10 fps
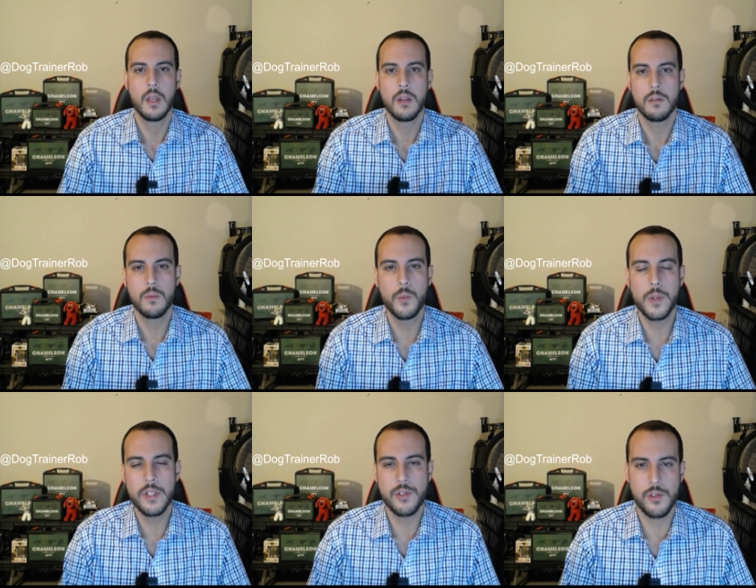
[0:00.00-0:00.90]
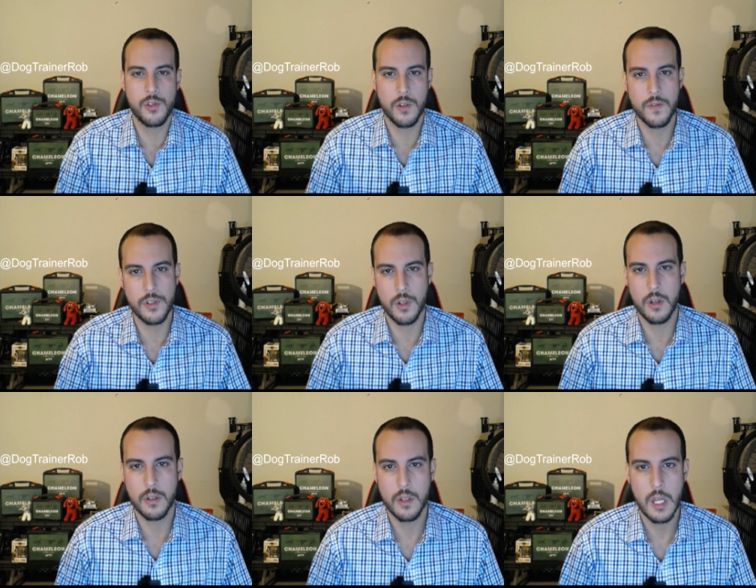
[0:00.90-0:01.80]
What is a service
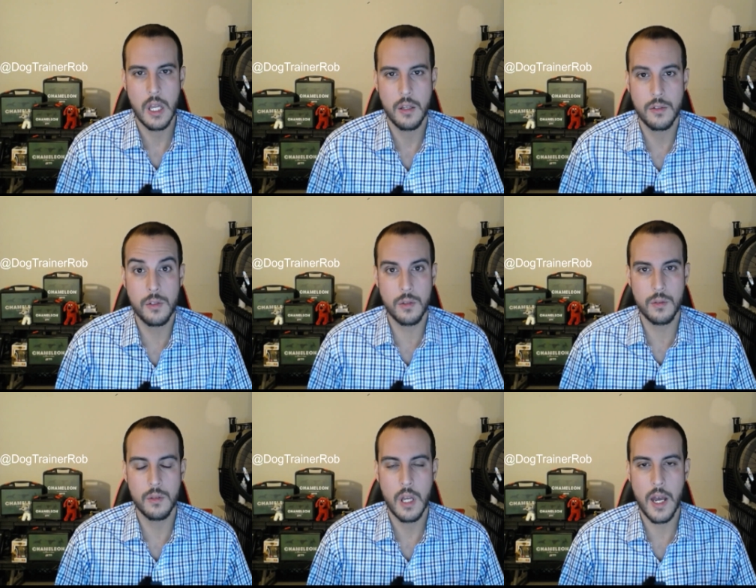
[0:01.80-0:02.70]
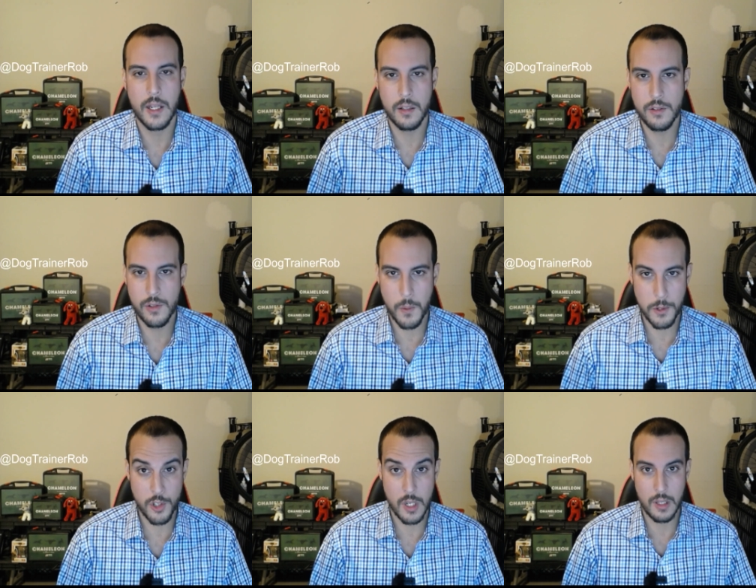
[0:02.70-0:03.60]
dog? So I get this
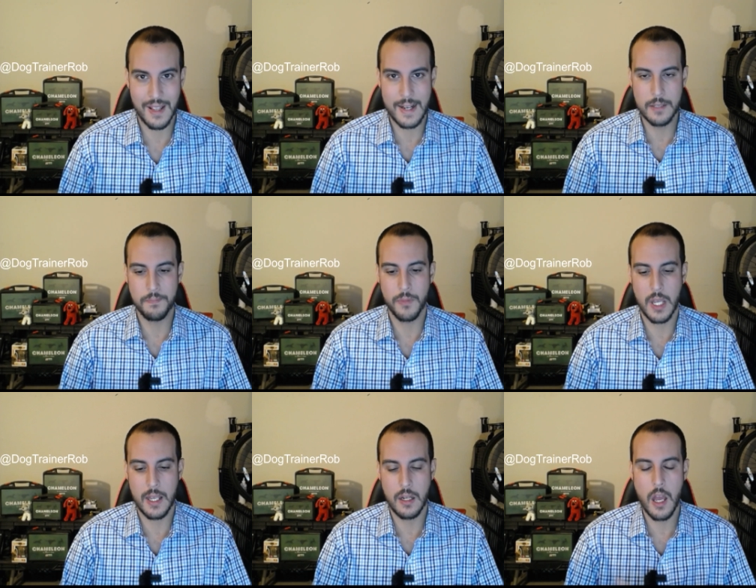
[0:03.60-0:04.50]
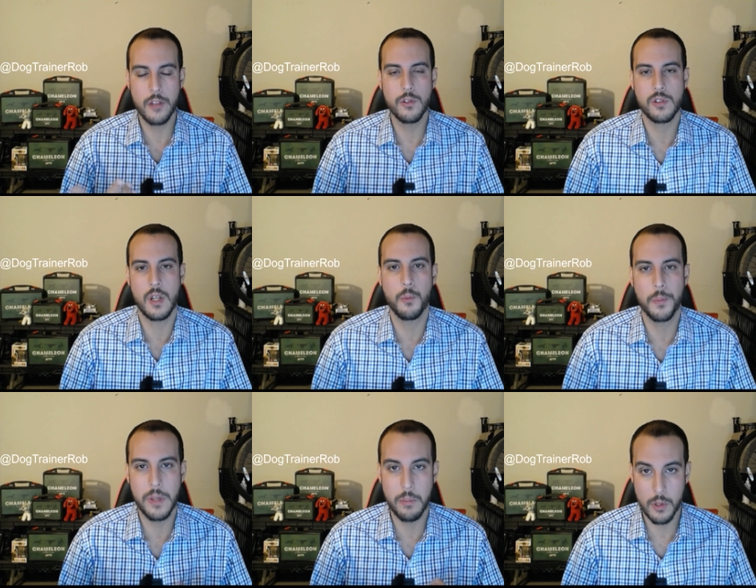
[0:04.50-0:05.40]
question a lot, and I understand where
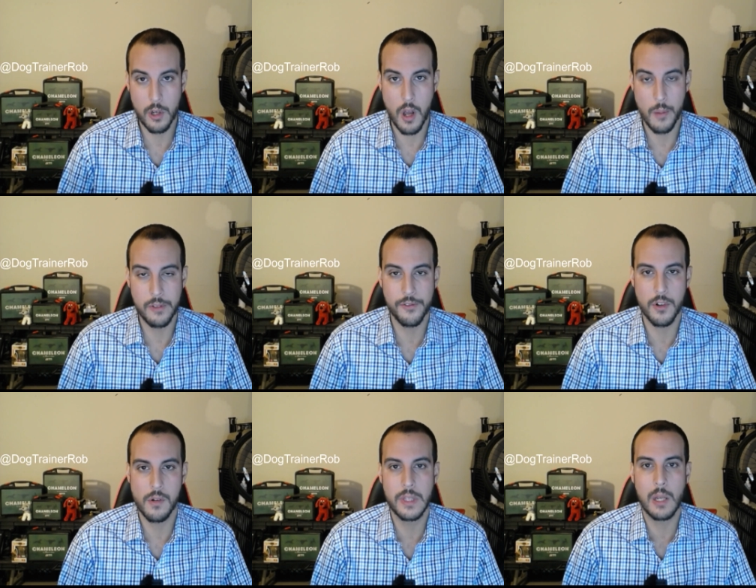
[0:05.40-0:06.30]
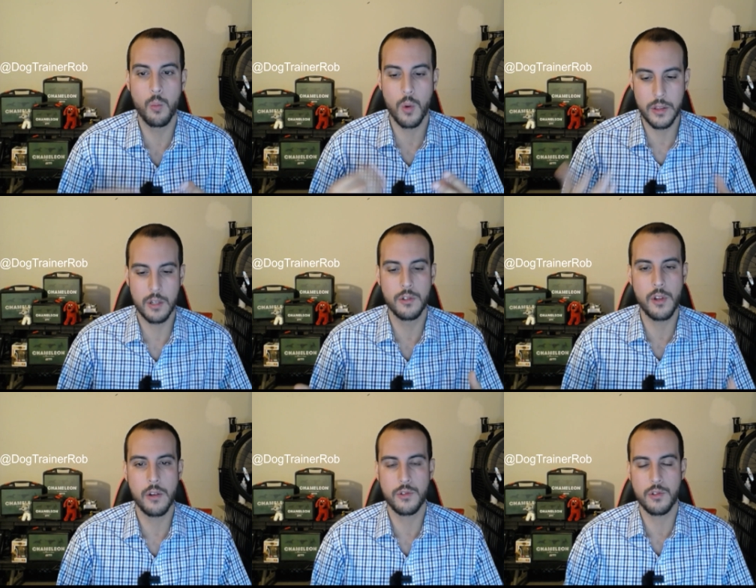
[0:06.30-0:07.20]
people are coming from. They want their
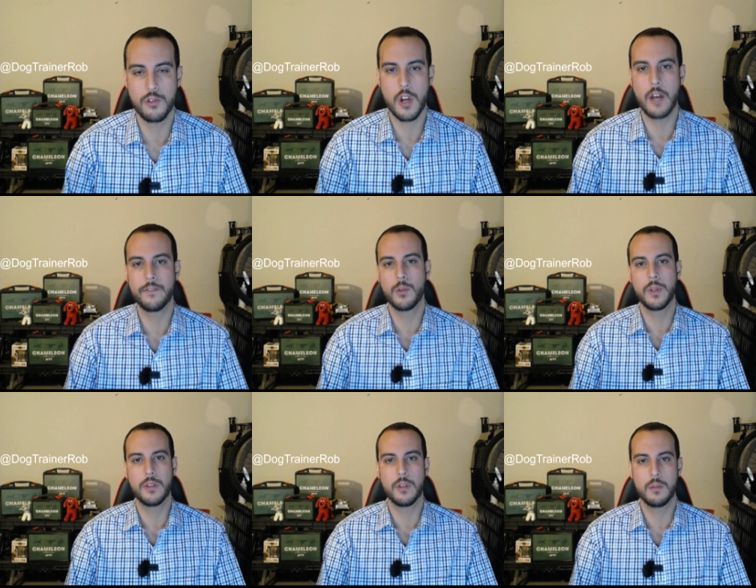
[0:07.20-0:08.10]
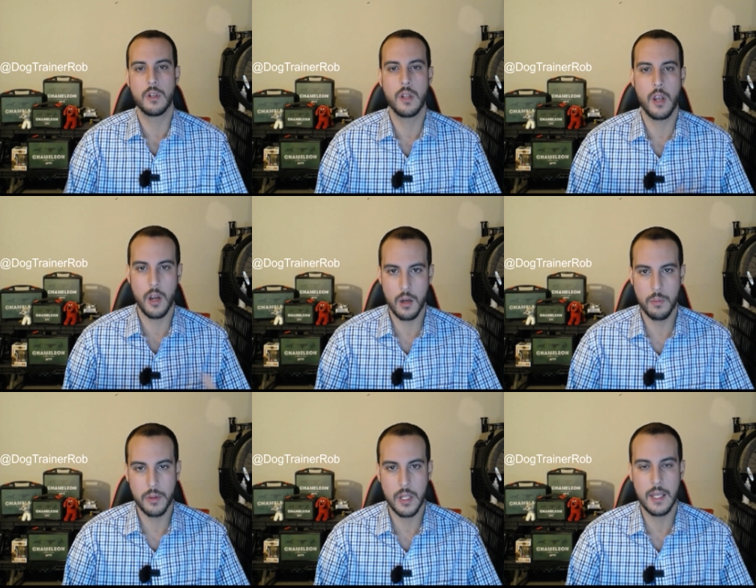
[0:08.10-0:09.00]
dogs to travel with them on the
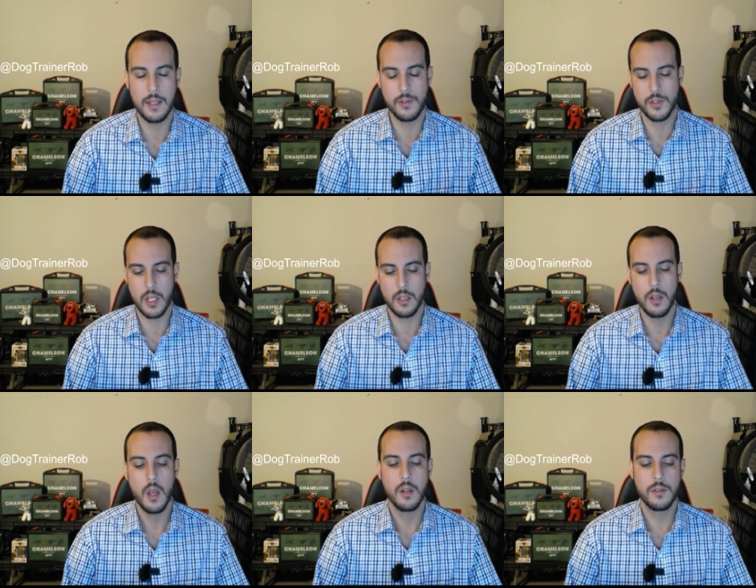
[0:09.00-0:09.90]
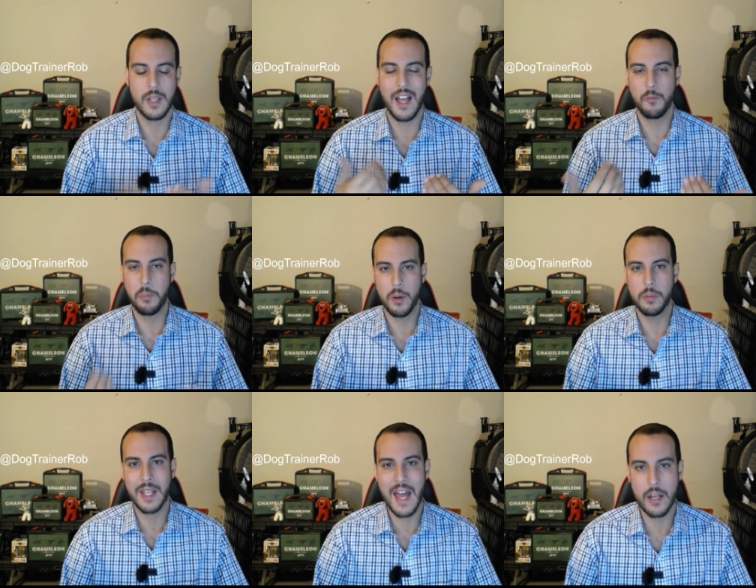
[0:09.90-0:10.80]
airplanes and to have
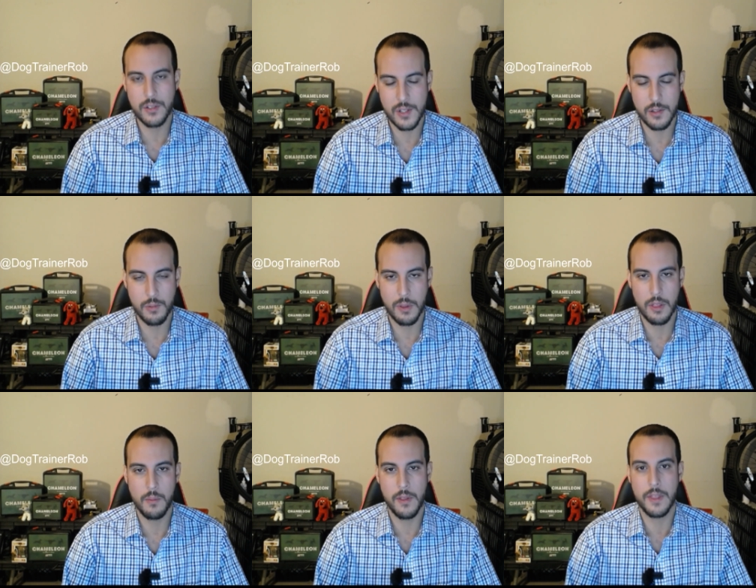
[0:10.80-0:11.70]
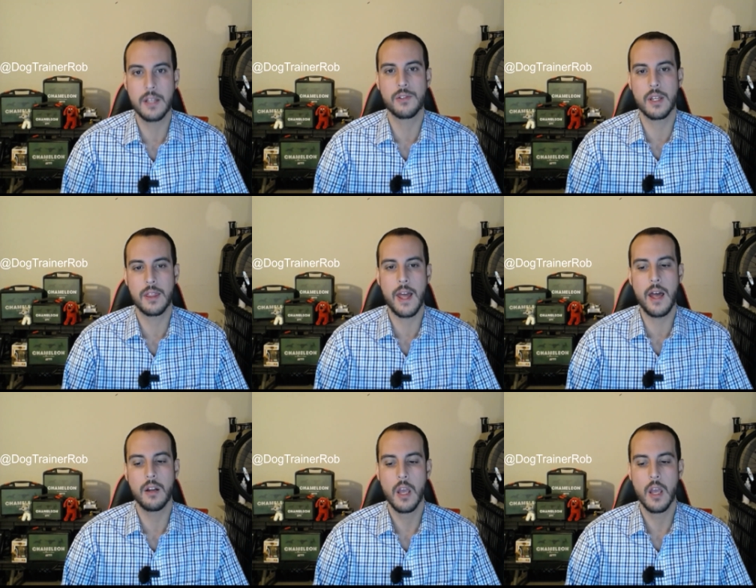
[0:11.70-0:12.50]
public access with them and things like that.